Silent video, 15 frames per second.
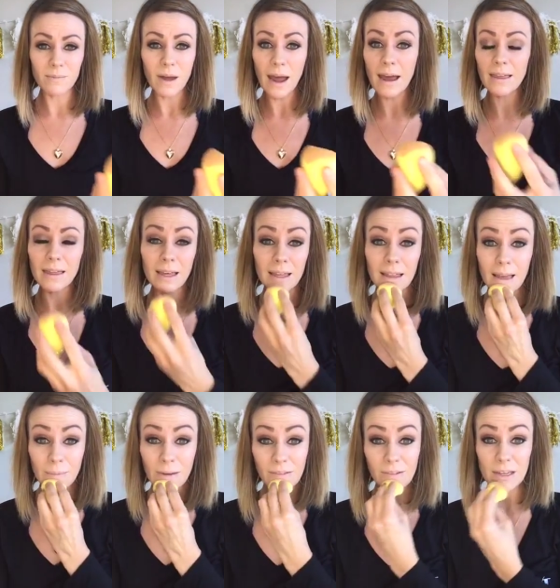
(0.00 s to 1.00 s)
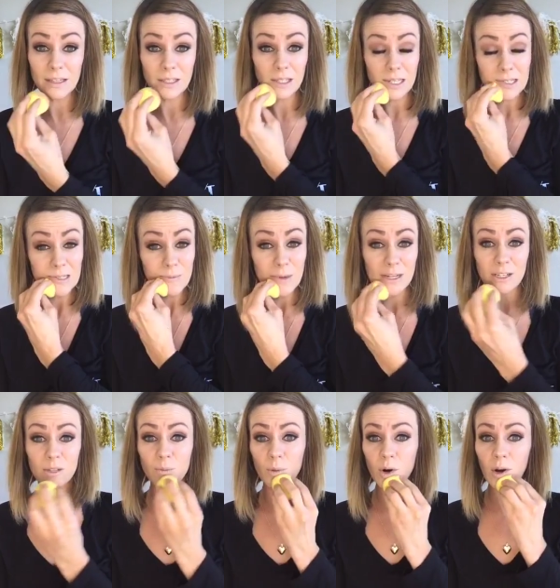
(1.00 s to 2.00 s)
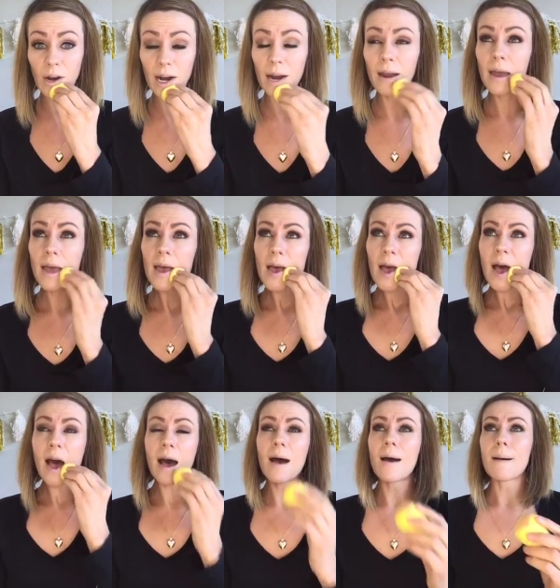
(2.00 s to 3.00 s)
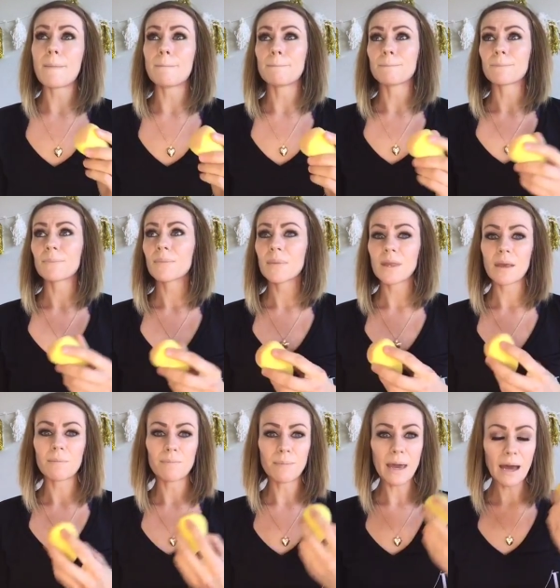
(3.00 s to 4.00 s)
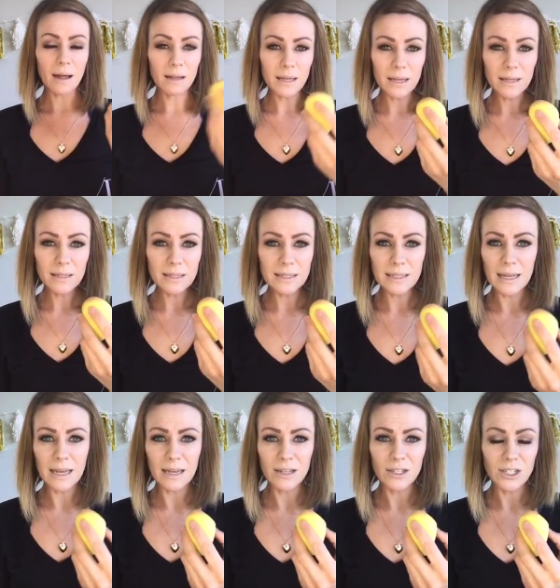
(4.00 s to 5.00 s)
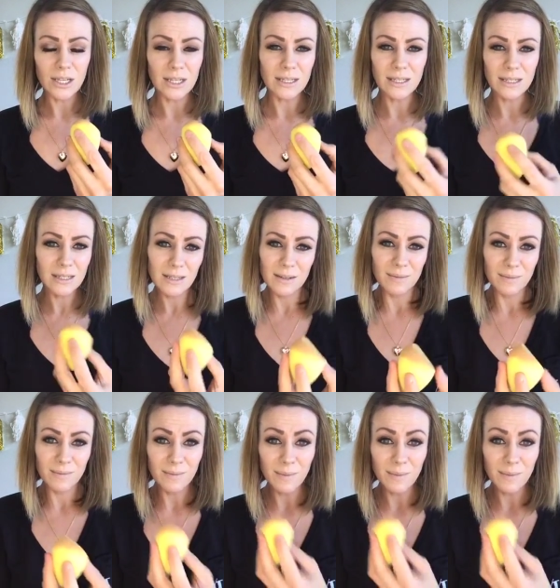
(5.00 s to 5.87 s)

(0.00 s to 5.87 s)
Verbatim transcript: i think that my face looks much more um, balanced and just